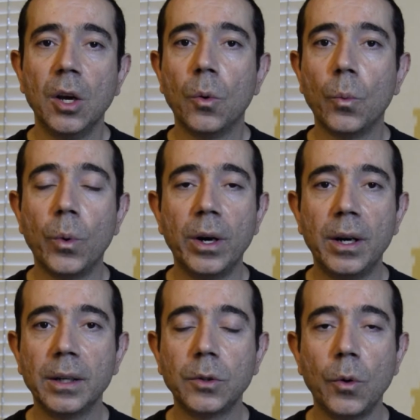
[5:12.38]

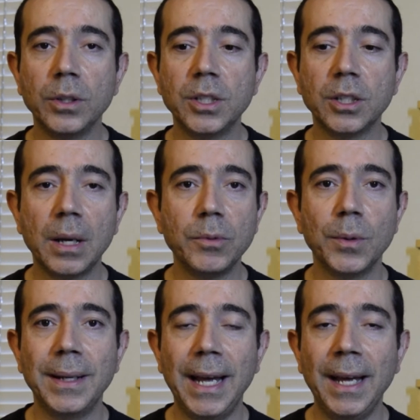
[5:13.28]
were going to come to
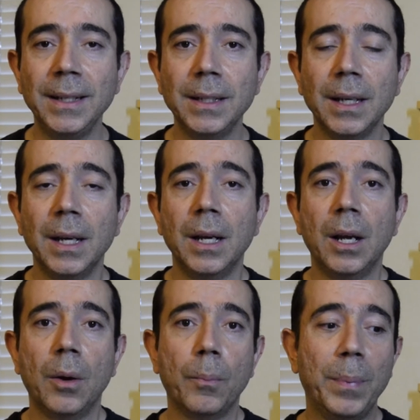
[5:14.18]
an end.
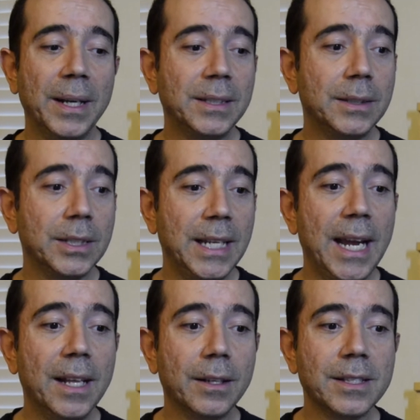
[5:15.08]
But
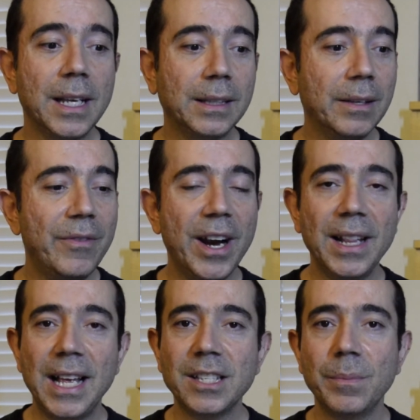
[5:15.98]
today it looks like the very
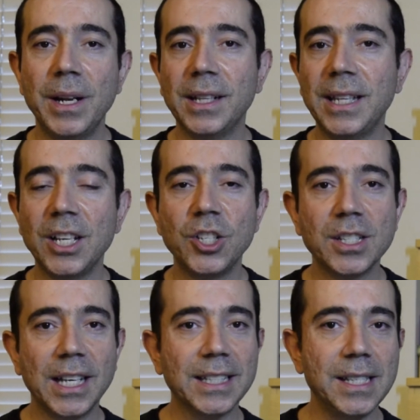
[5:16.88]
last minute they
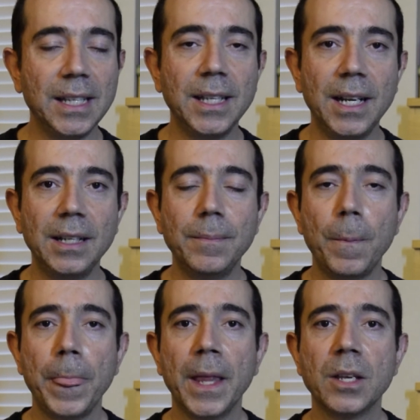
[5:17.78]
just extended it.
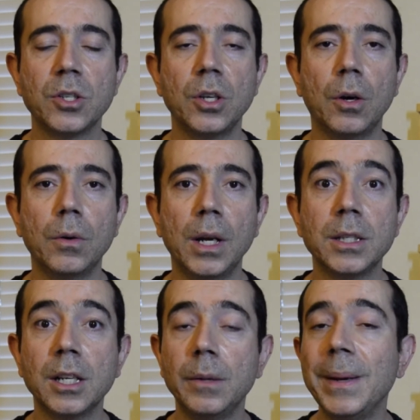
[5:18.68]
So it's
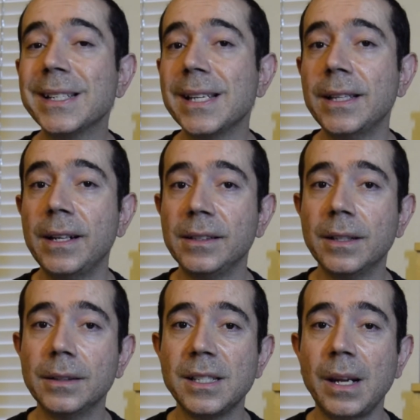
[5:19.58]
going to be extended
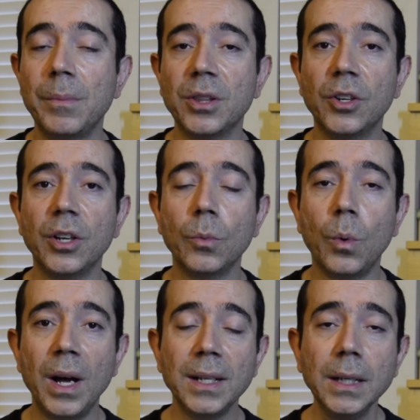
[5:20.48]
until December
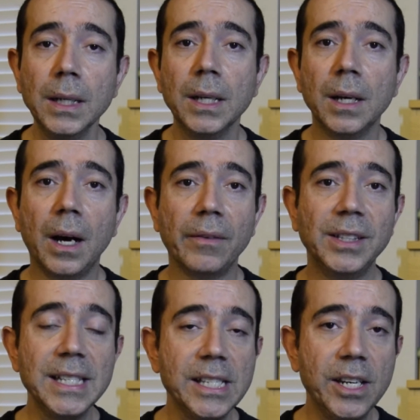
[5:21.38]
31 of
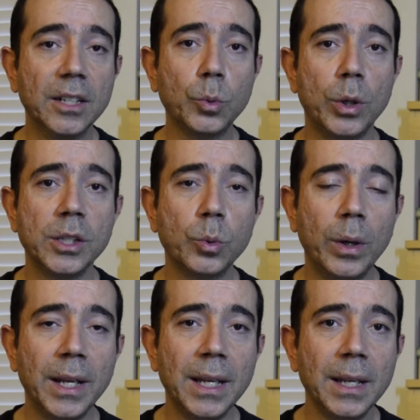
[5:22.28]
this year,
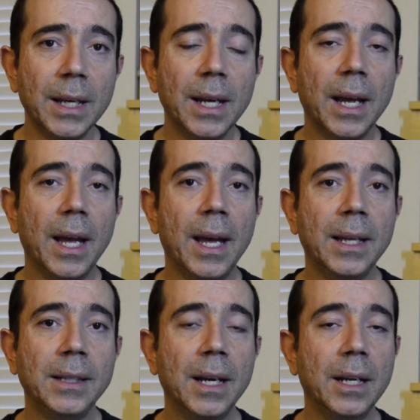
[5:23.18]
2020.
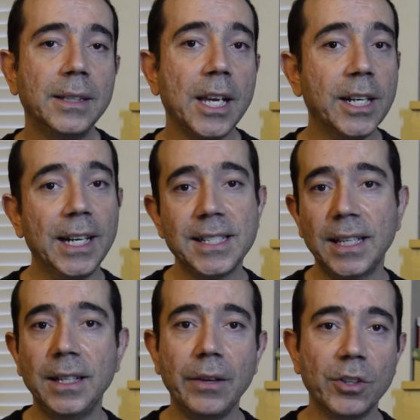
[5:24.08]
And they could
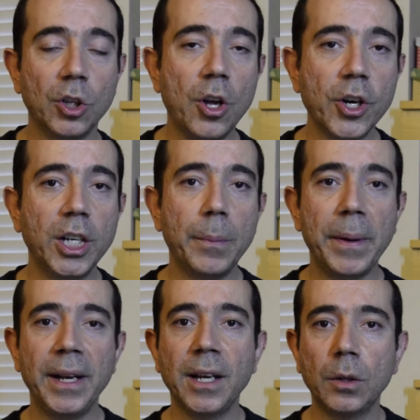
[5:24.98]
extend it even longer
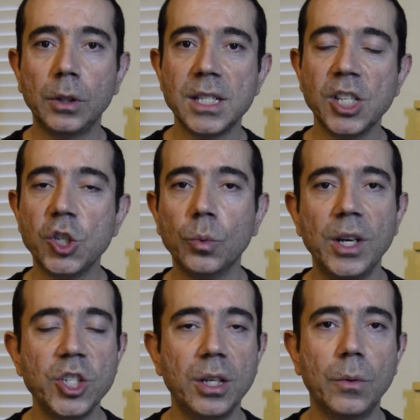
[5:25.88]
depending on the
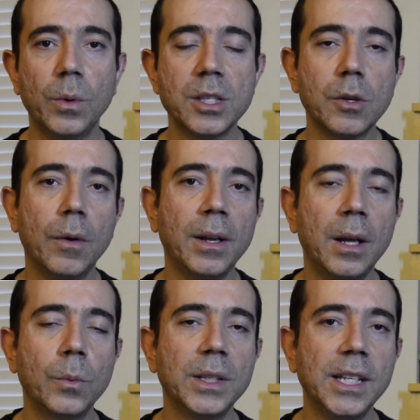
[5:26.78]
situation and what's going
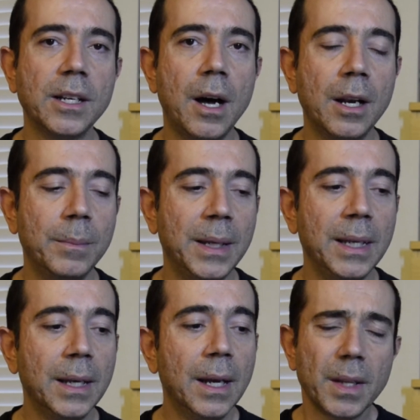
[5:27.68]
on with the economy.
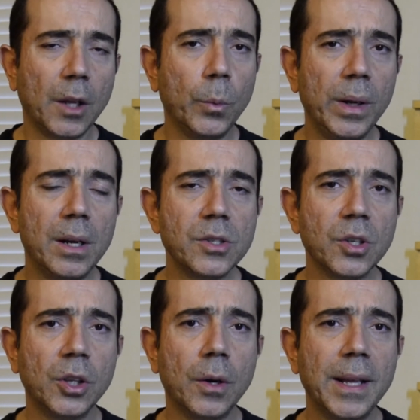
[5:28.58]
And we also
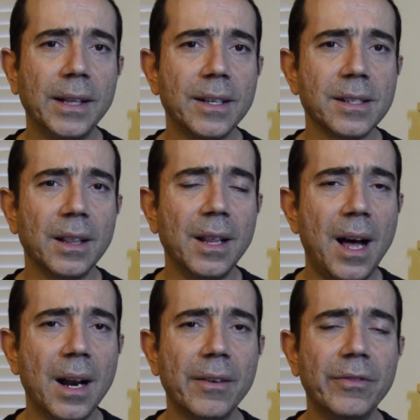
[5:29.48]
know that there's a
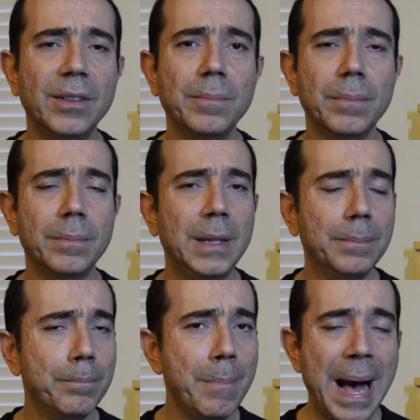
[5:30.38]
lot of
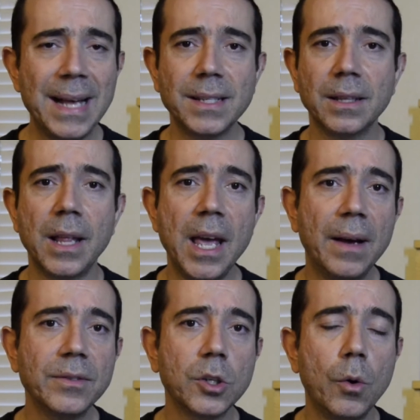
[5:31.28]
mass
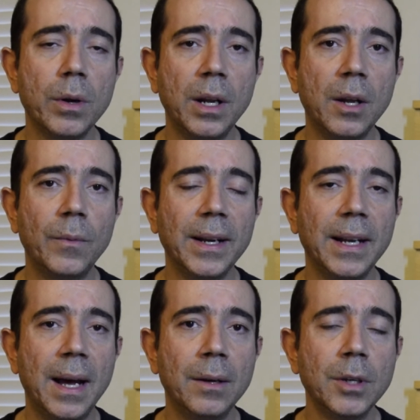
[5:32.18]
layoffs going on right
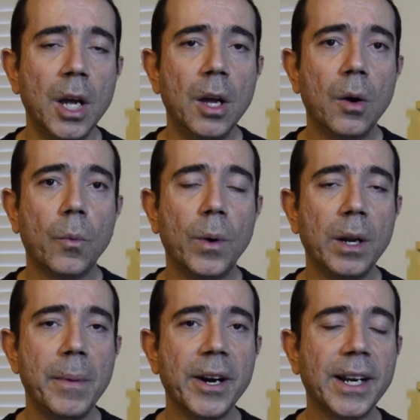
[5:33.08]
now with
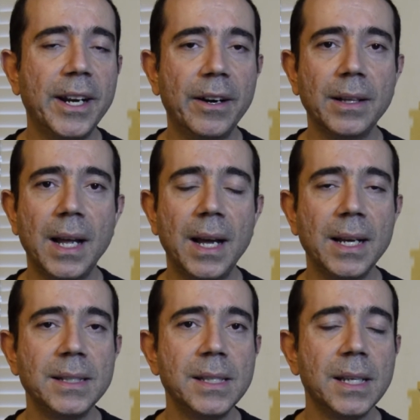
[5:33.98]
American
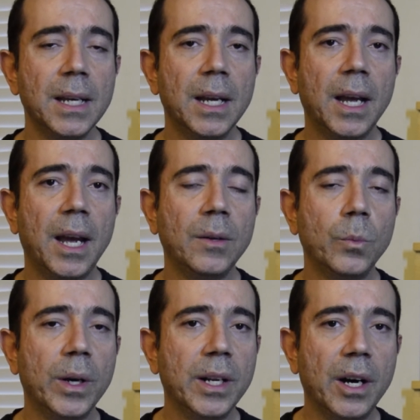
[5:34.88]
Airlines and
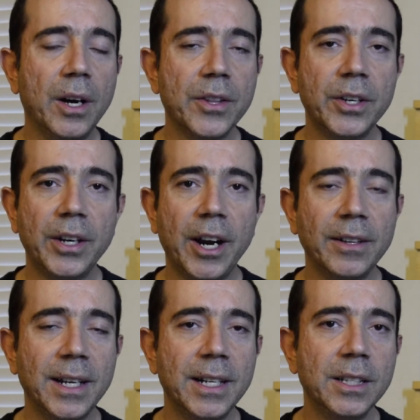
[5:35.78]
with other
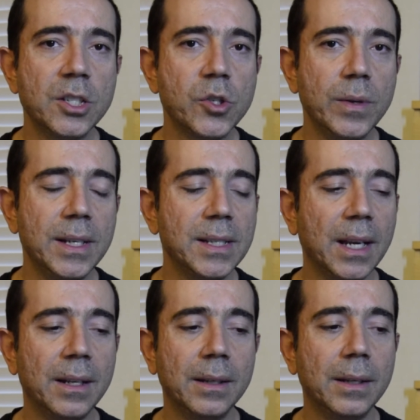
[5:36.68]
airline industries
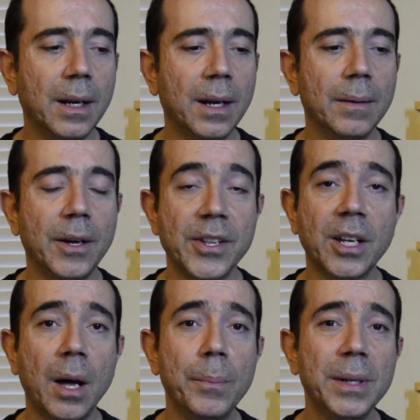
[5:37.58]
and other
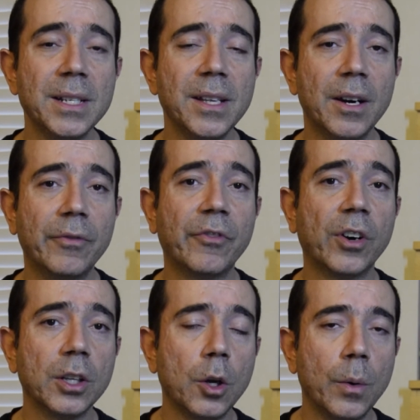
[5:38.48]
companies that are
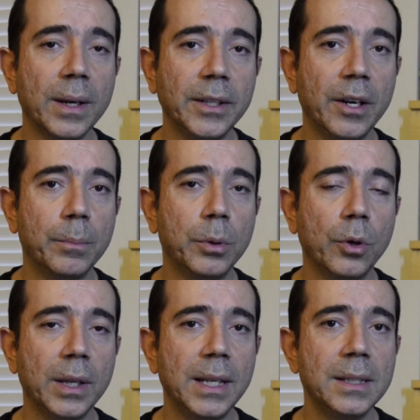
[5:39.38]
furloughing their
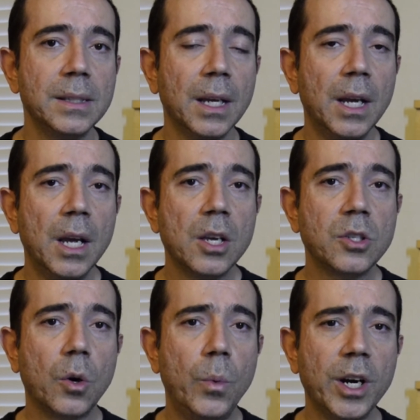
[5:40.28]
employees.
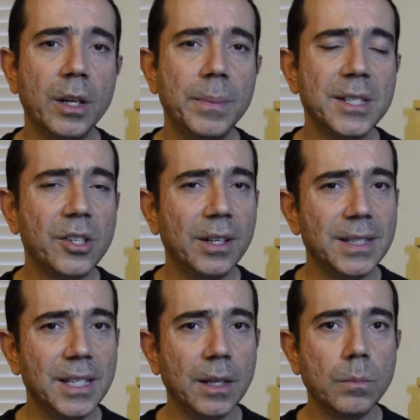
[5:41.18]
So we're going to be start
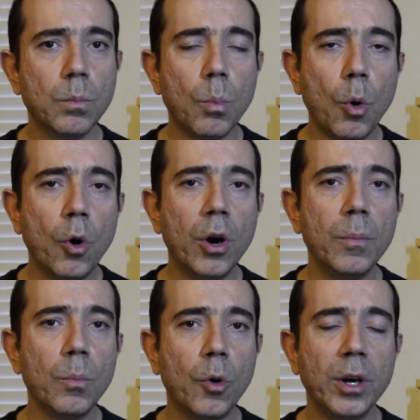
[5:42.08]
seeing more
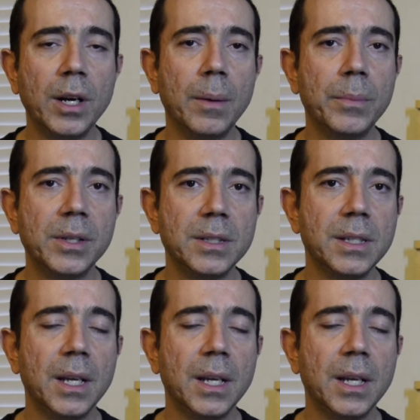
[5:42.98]
numbers